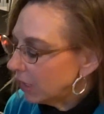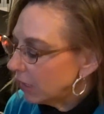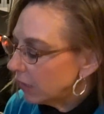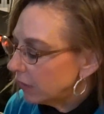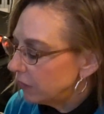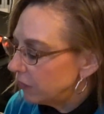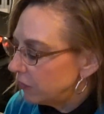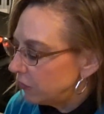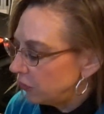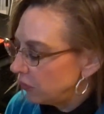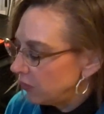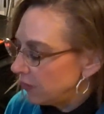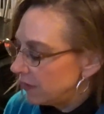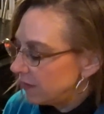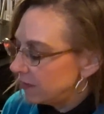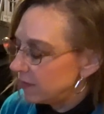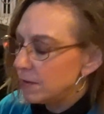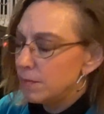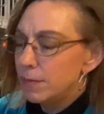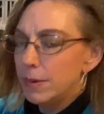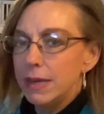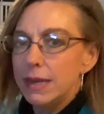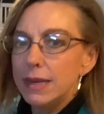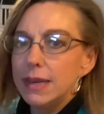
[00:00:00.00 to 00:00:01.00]
Students
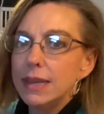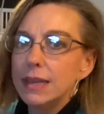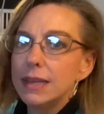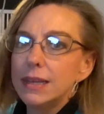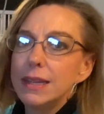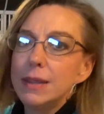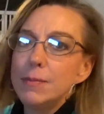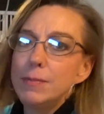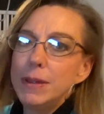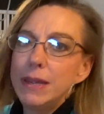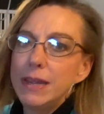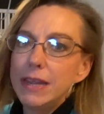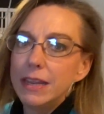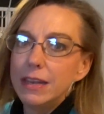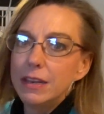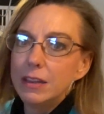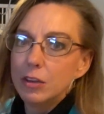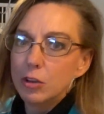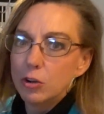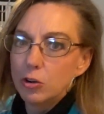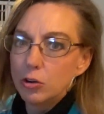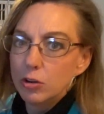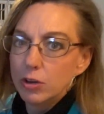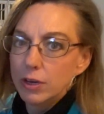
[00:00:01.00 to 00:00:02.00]
immediately
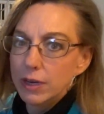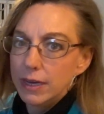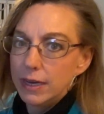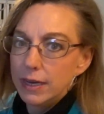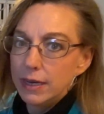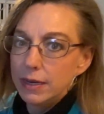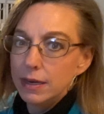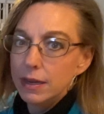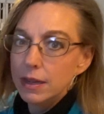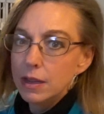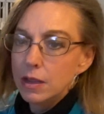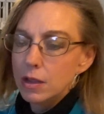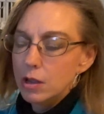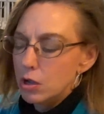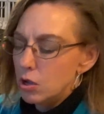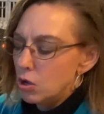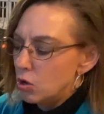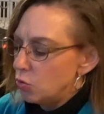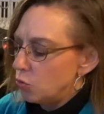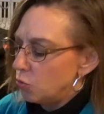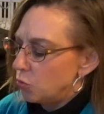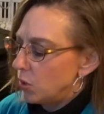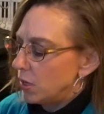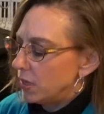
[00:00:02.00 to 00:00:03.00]
begin learning
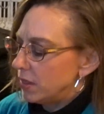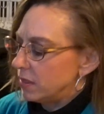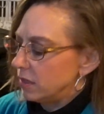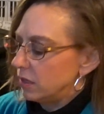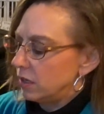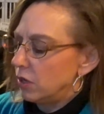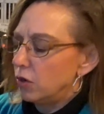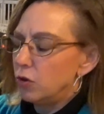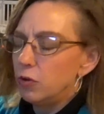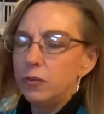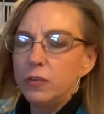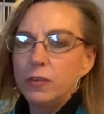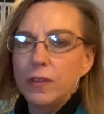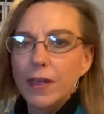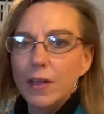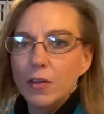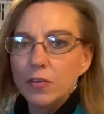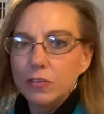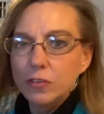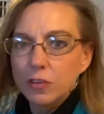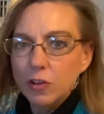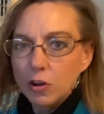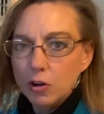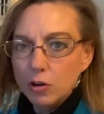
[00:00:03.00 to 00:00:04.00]
what the low
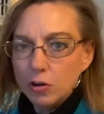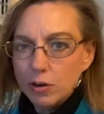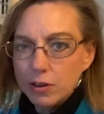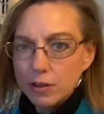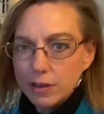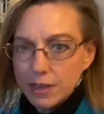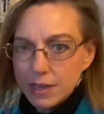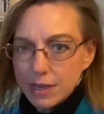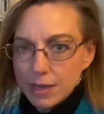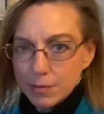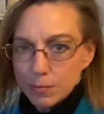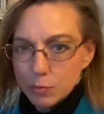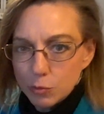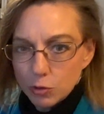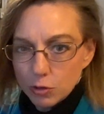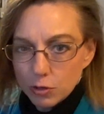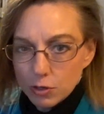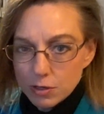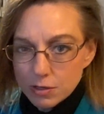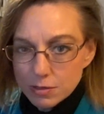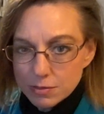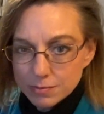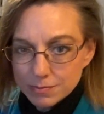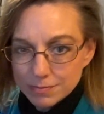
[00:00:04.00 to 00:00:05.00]
sounds are on the
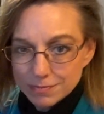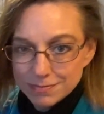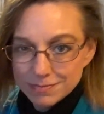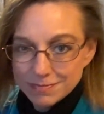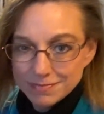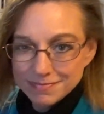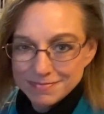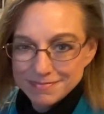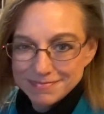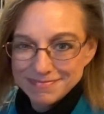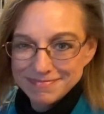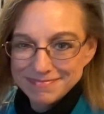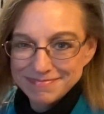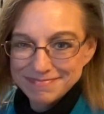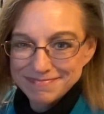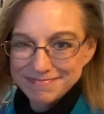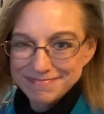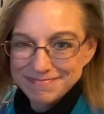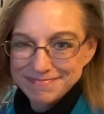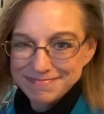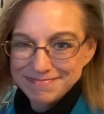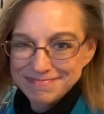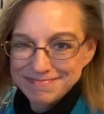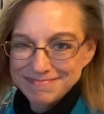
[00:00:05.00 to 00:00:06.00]
keyboard
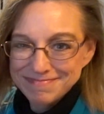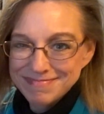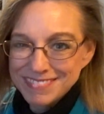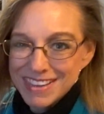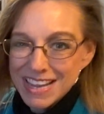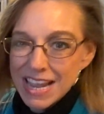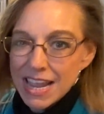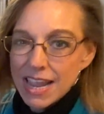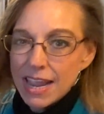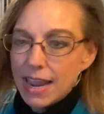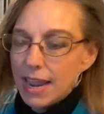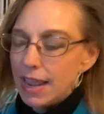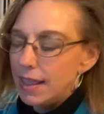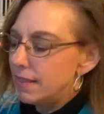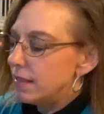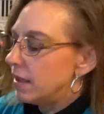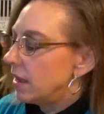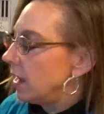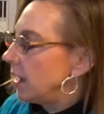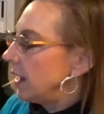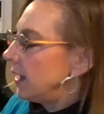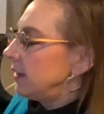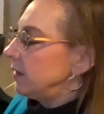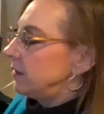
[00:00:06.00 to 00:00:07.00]
and the
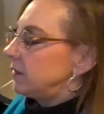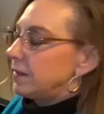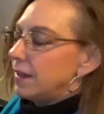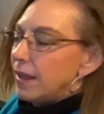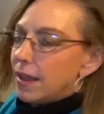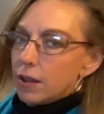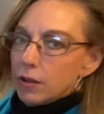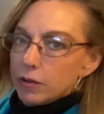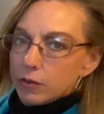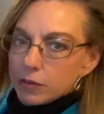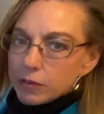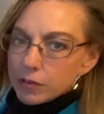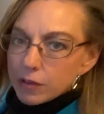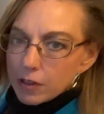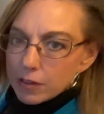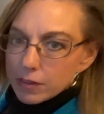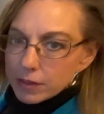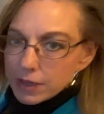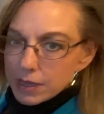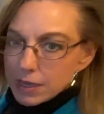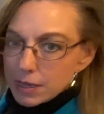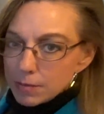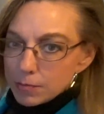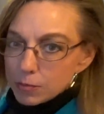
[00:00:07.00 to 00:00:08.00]
high sounds on
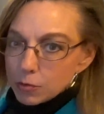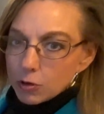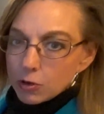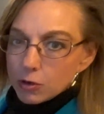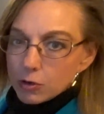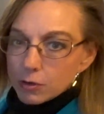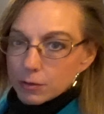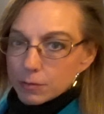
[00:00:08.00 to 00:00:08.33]
the keyboard.